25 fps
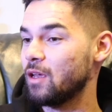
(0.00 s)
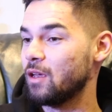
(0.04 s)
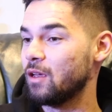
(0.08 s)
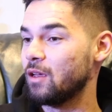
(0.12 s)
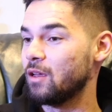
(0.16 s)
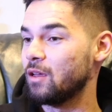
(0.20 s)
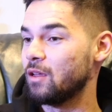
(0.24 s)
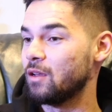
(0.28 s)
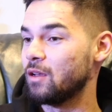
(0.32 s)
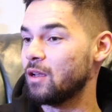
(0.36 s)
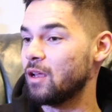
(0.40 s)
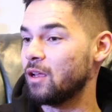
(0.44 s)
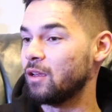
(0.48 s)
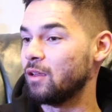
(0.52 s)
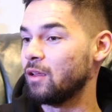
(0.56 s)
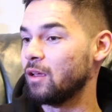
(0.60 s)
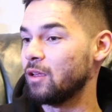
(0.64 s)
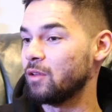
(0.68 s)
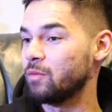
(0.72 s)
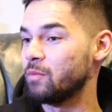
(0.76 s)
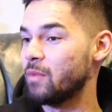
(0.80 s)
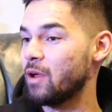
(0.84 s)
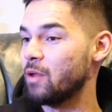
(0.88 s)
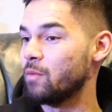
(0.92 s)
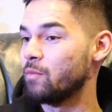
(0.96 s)
And I
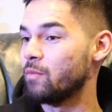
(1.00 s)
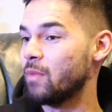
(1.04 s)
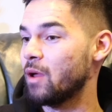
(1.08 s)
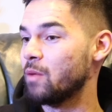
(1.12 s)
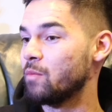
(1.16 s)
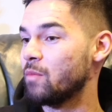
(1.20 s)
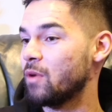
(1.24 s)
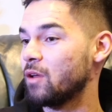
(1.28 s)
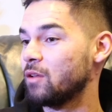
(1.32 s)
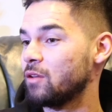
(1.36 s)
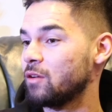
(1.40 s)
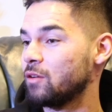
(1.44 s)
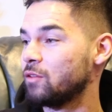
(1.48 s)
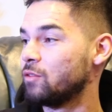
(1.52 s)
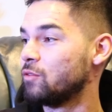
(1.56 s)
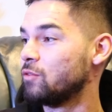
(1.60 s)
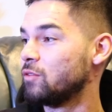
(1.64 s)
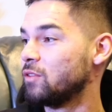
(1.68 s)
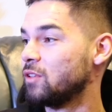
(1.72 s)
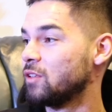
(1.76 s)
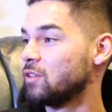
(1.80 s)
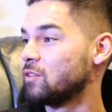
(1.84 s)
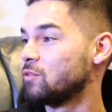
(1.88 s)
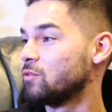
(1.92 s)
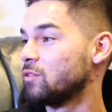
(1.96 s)
guess my mother
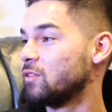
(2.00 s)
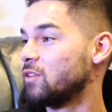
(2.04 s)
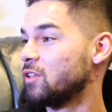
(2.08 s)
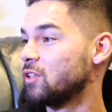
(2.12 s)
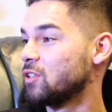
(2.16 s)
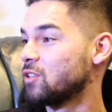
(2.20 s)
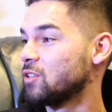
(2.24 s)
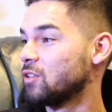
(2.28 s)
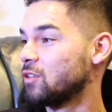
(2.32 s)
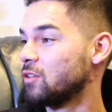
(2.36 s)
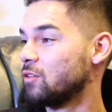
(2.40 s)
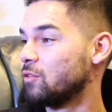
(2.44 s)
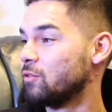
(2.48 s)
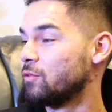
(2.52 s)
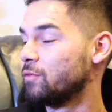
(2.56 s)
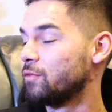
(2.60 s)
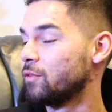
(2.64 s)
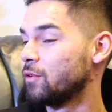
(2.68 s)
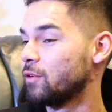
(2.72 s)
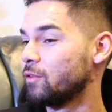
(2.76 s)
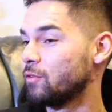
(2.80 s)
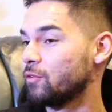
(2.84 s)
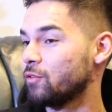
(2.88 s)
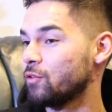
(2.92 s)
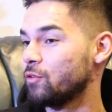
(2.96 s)
took this tradition
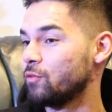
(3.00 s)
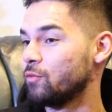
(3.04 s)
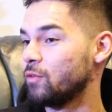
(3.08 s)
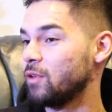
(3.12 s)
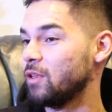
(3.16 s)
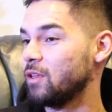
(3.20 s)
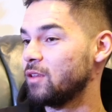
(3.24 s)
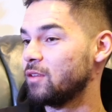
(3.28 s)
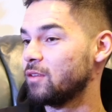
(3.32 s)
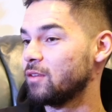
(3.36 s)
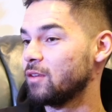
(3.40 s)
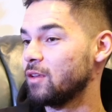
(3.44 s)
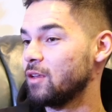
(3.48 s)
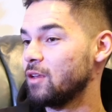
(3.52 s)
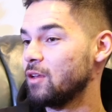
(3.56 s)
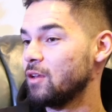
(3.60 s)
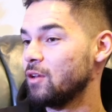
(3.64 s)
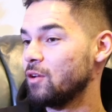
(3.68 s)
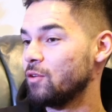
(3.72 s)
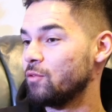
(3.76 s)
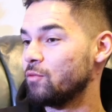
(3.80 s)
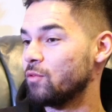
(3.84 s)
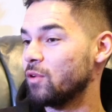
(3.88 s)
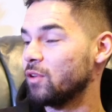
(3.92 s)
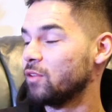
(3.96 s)
over, so we eat
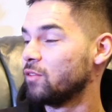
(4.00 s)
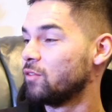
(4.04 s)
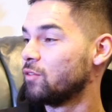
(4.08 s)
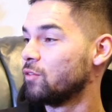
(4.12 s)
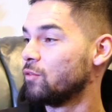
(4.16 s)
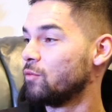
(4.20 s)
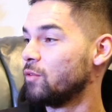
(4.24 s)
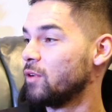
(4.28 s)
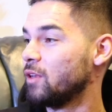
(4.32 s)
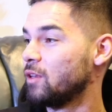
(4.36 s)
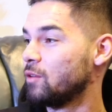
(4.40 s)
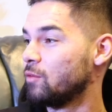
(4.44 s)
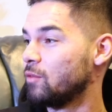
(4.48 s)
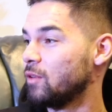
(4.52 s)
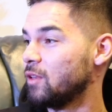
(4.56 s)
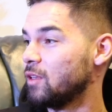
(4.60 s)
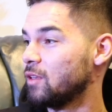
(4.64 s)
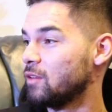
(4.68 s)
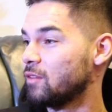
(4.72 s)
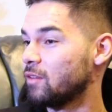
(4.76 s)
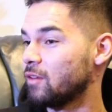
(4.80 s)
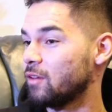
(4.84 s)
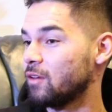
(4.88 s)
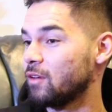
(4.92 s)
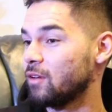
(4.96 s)
once a week.
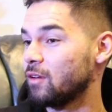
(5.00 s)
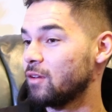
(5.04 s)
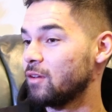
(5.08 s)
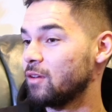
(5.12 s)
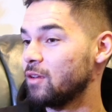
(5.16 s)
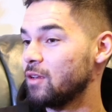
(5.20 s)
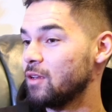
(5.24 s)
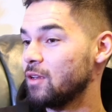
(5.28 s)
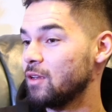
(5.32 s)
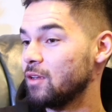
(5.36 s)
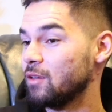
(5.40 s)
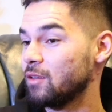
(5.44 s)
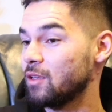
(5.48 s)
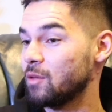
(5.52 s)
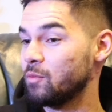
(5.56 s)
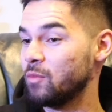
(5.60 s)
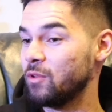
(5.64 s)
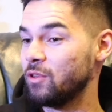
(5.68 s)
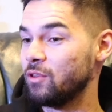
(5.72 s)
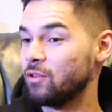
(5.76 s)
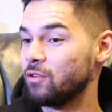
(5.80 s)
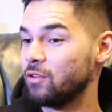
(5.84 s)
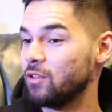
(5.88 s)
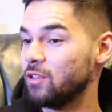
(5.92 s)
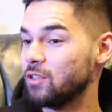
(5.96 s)
We eat
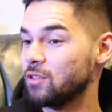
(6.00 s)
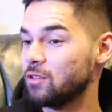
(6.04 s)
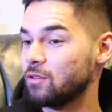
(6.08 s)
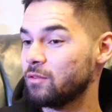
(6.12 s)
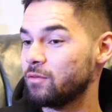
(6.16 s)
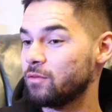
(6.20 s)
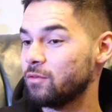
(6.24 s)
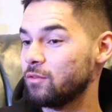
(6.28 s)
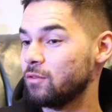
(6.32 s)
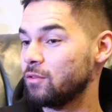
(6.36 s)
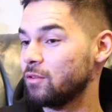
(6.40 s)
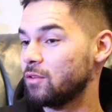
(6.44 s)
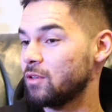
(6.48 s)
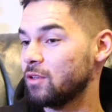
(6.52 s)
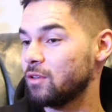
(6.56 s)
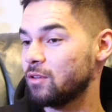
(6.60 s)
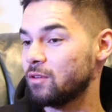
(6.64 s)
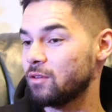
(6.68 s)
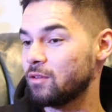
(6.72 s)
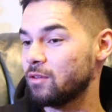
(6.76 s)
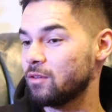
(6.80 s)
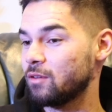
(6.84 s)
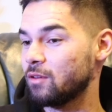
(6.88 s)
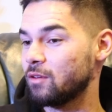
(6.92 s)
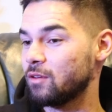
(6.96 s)
some Indonesian food.
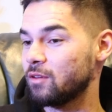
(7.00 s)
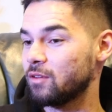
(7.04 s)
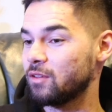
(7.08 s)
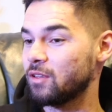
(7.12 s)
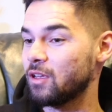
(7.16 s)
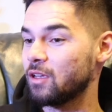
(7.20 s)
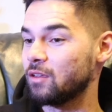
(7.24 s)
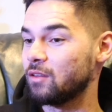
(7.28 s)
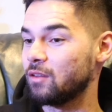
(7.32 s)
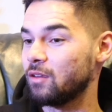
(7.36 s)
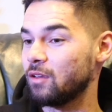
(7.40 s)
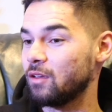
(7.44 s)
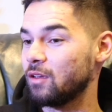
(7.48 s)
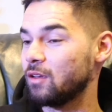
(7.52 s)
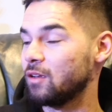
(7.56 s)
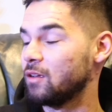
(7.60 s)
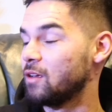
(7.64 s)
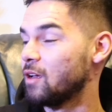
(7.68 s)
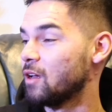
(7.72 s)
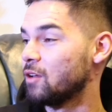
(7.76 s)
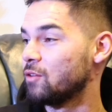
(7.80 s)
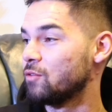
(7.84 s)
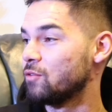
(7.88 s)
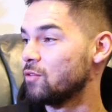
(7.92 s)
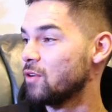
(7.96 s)
It's satay,
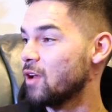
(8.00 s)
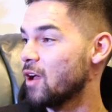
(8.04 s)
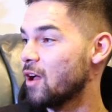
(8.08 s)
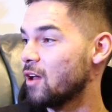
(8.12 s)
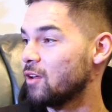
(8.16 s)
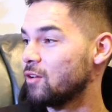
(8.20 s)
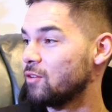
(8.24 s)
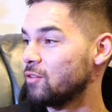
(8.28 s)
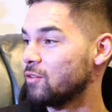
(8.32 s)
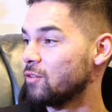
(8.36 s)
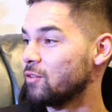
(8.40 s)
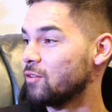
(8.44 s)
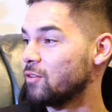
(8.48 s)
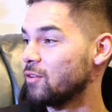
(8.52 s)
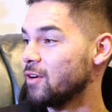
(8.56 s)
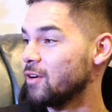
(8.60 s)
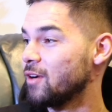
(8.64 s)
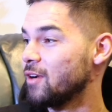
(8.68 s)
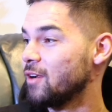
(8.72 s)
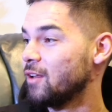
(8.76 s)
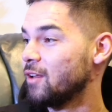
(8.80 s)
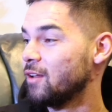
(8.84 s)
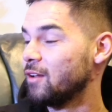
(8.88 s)
gado-gado,